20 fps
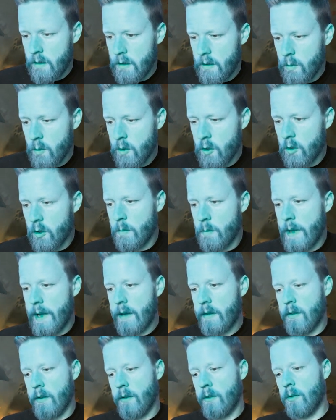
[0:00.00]
We'll hold
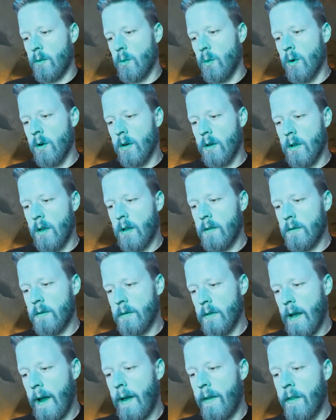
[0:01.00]
back the swirl
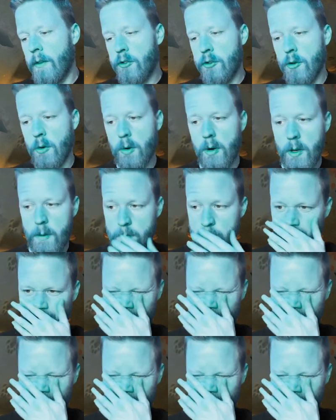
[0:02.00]
and the shore up.